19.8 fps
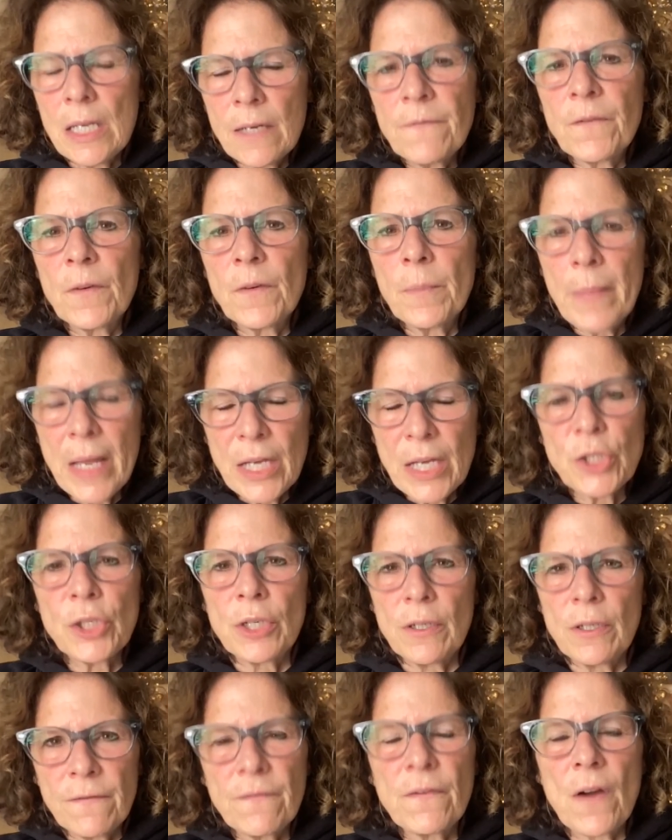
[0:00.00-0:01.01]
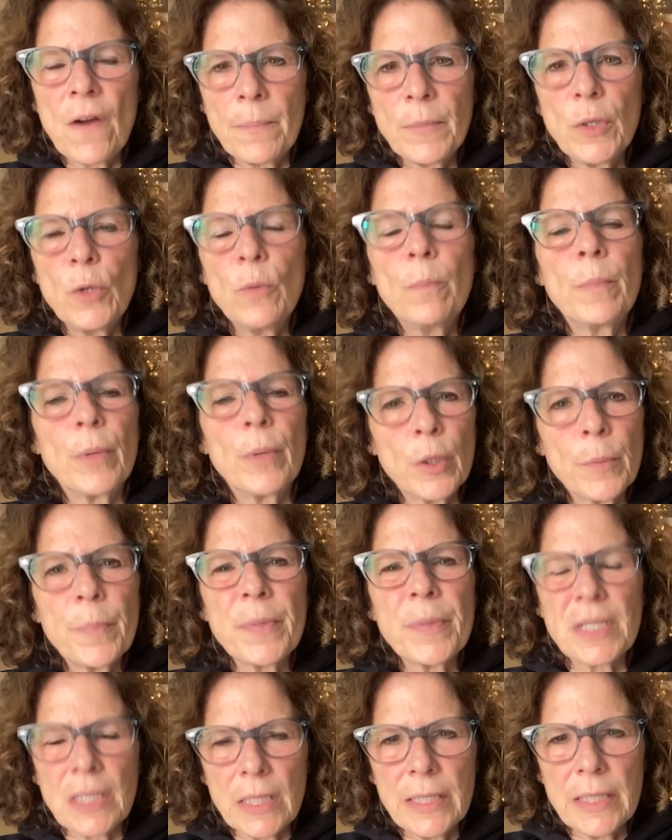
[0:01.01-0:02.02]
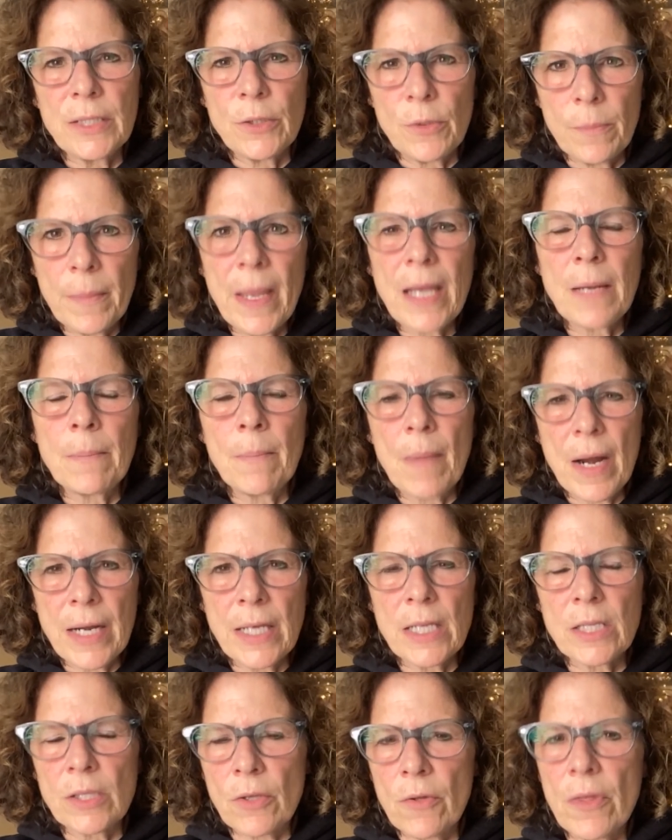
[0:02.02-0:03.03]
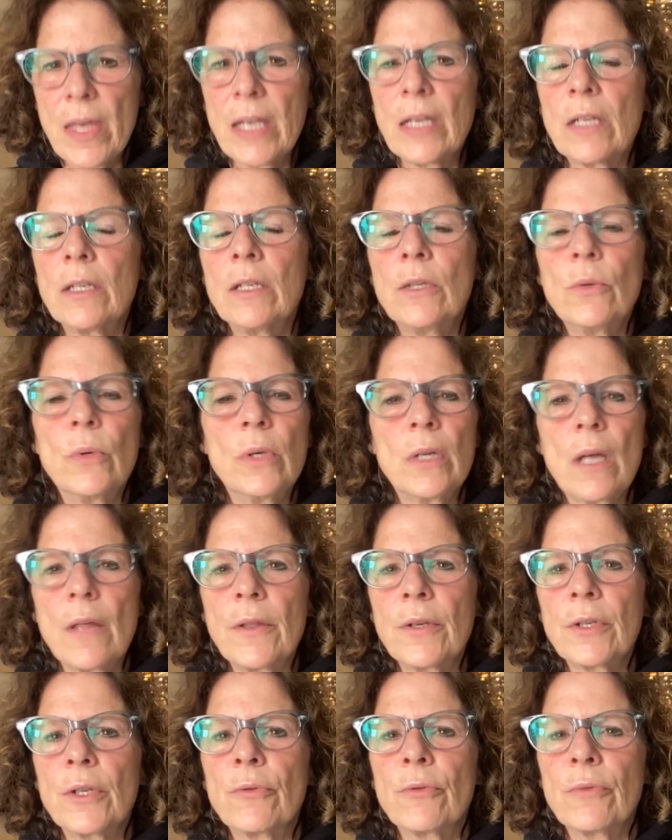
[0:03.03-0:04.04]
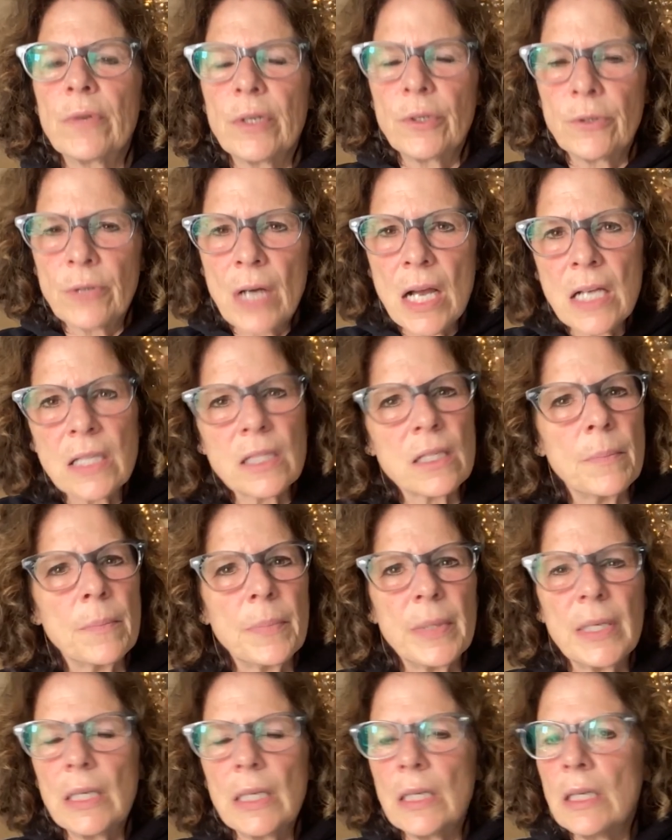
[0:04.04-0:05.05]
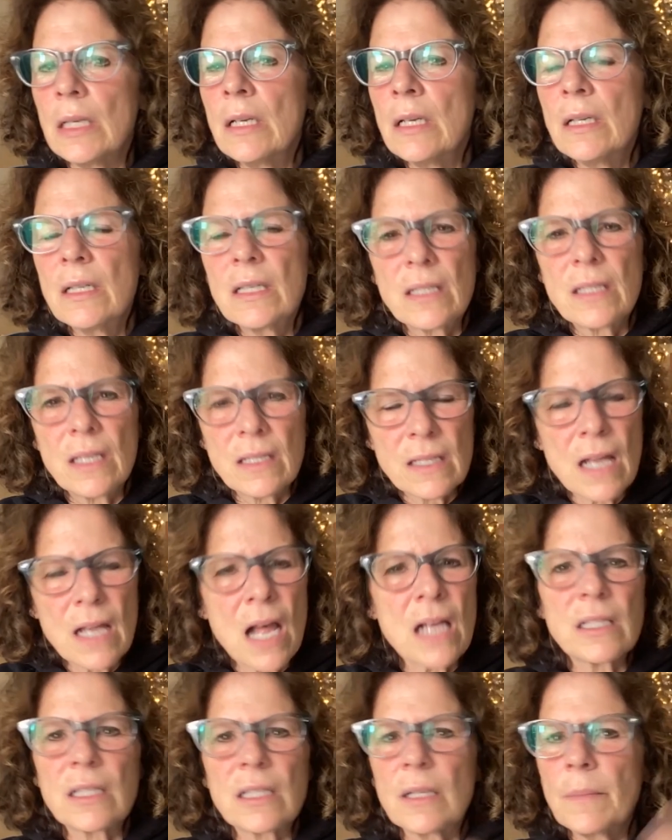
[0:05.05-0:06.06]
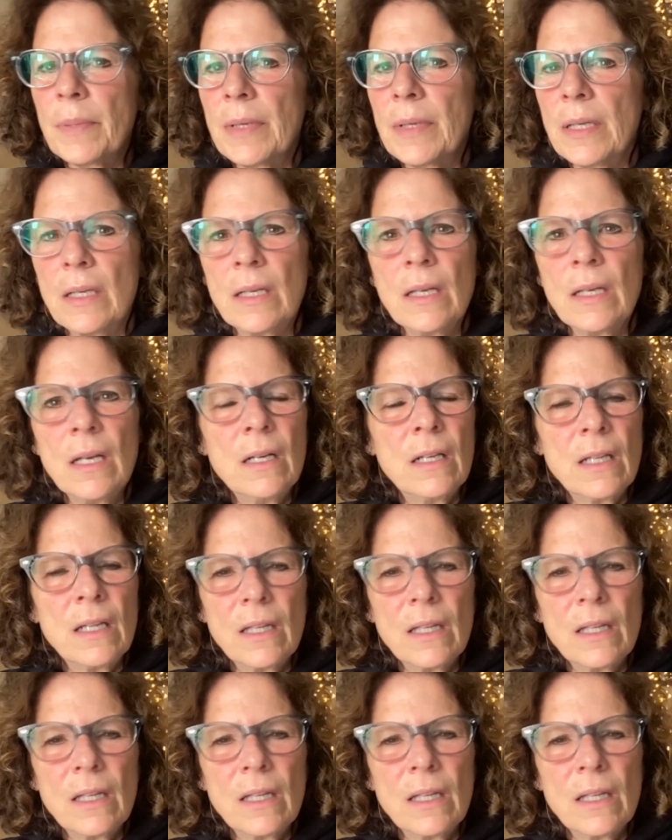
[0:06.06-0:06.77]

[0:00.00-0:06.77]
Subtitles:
information from you purposely to make money so they can do another ureteroscopy, cystoscopy,